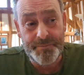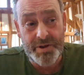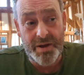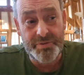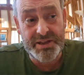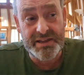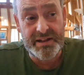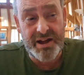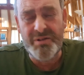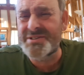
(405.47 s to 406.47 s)
I'm thinking,
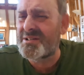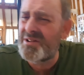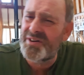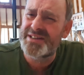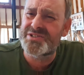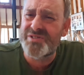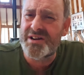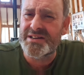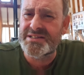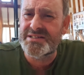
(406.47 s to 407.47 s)
I also like
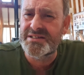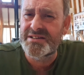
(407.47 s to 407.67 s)
trucks.